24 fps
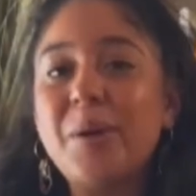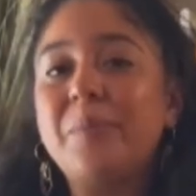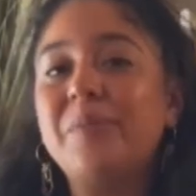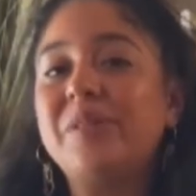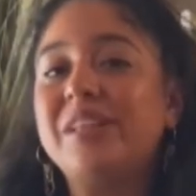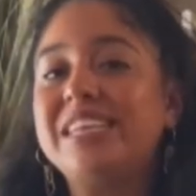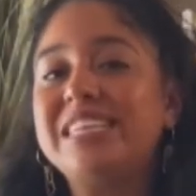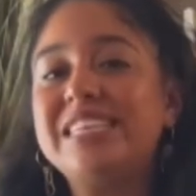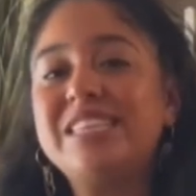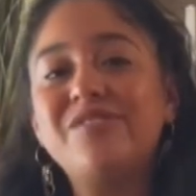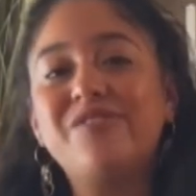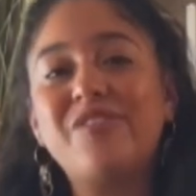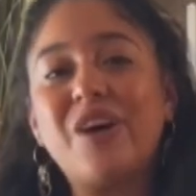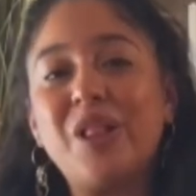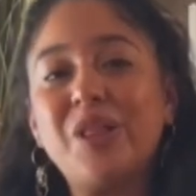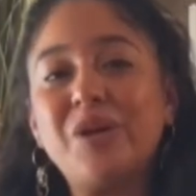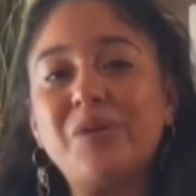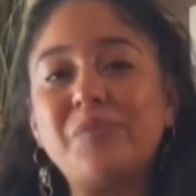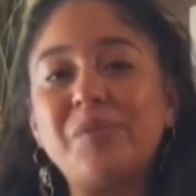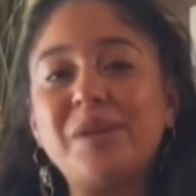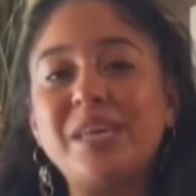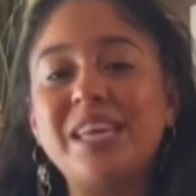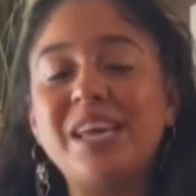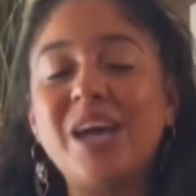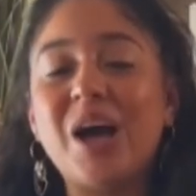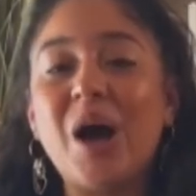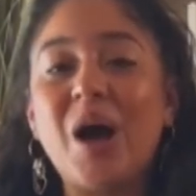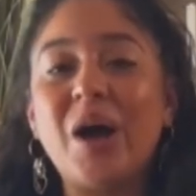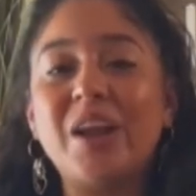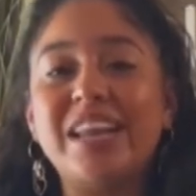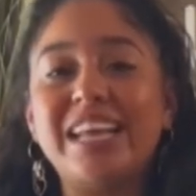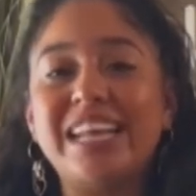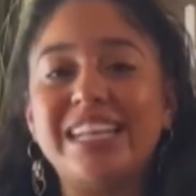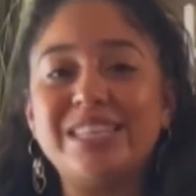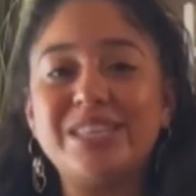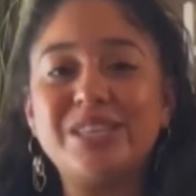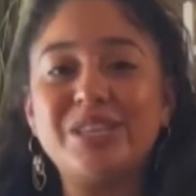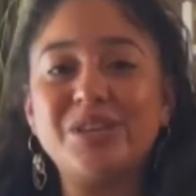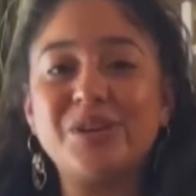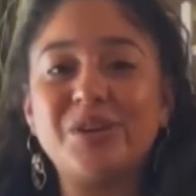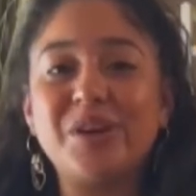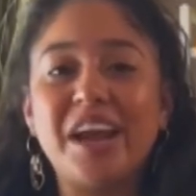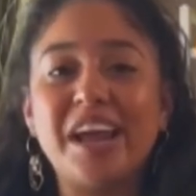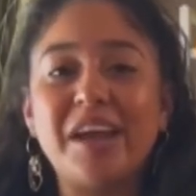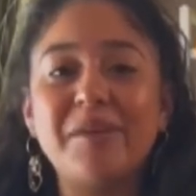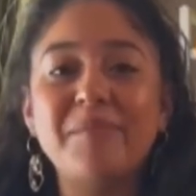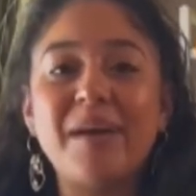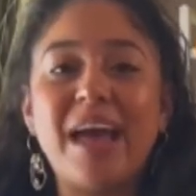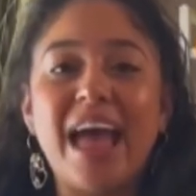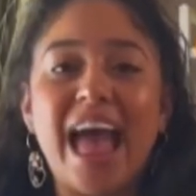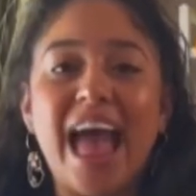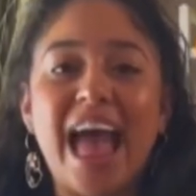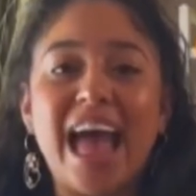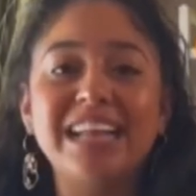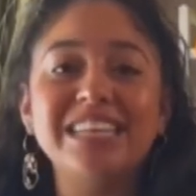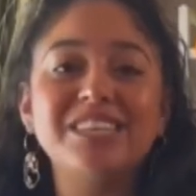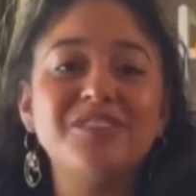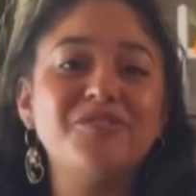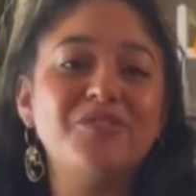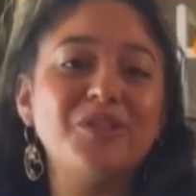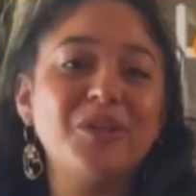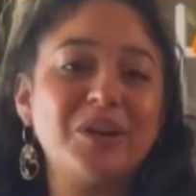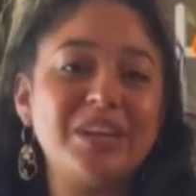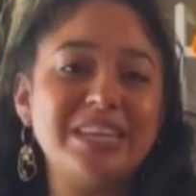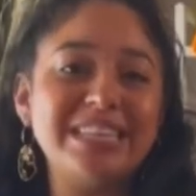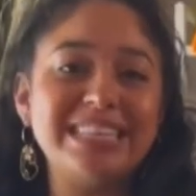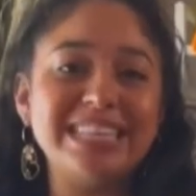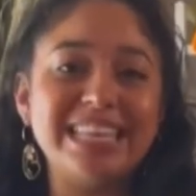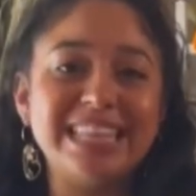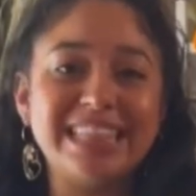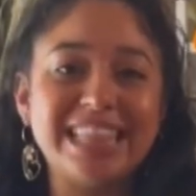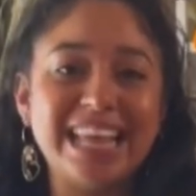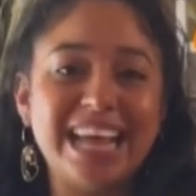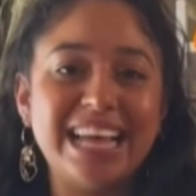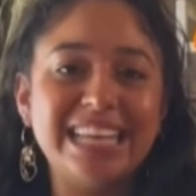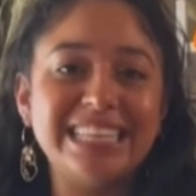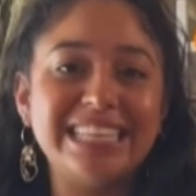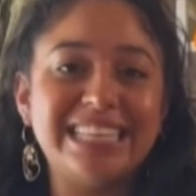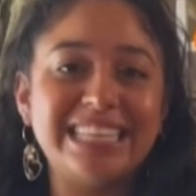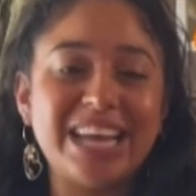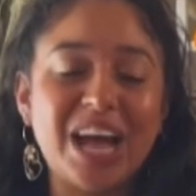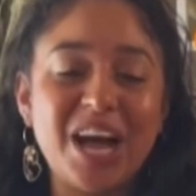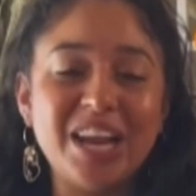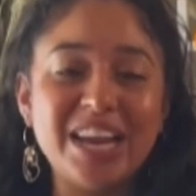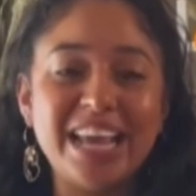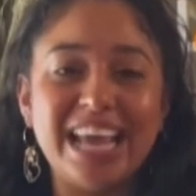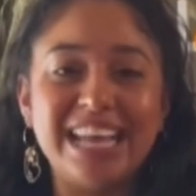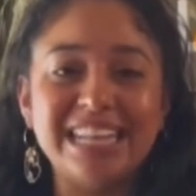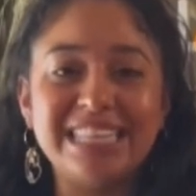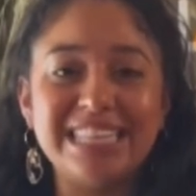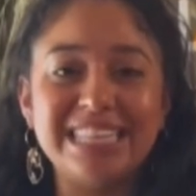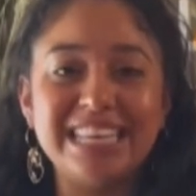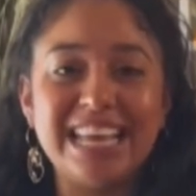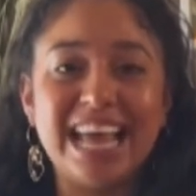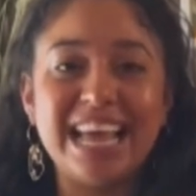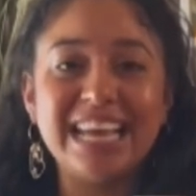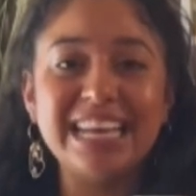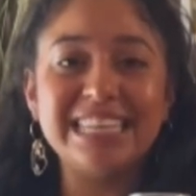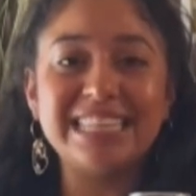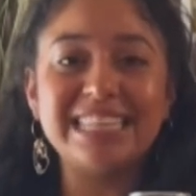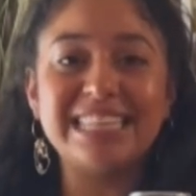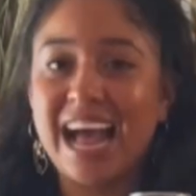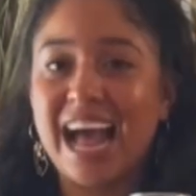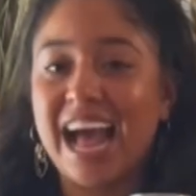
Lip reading: please follow me on Instagram at florecita.atx.